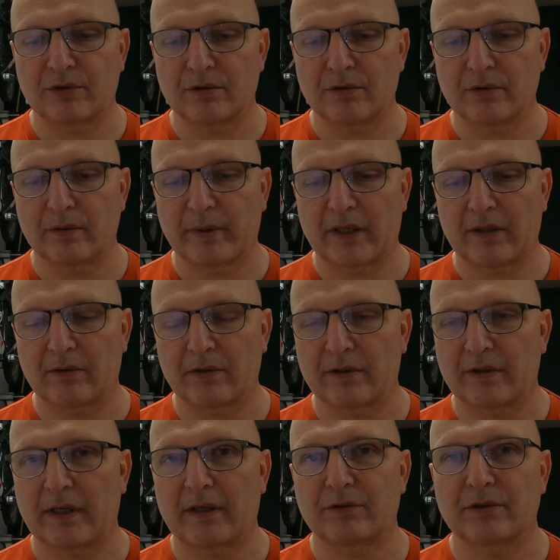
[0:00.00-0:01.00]
to about
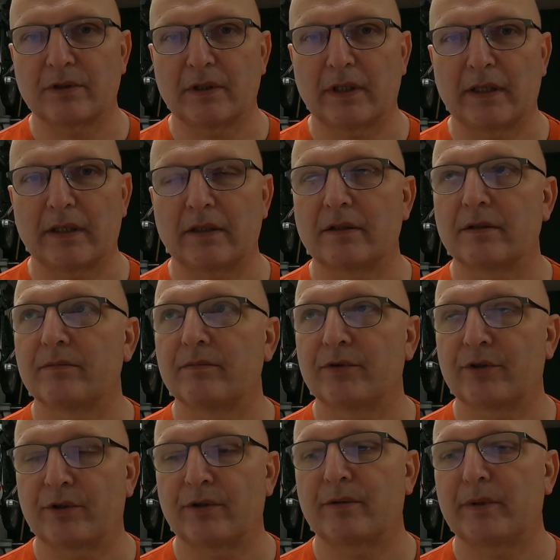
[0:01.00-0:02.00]

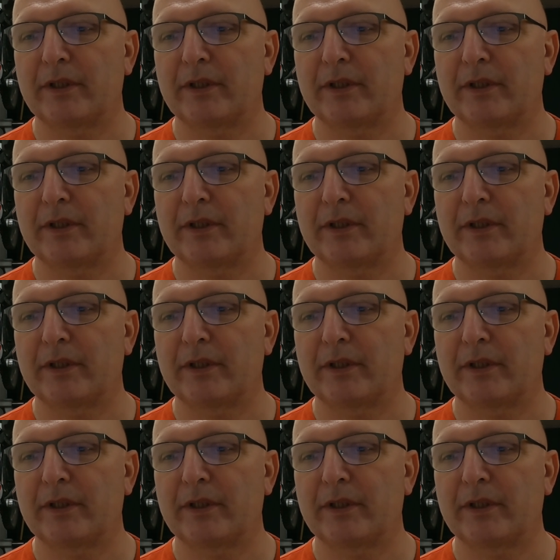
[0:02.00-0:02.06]
1,030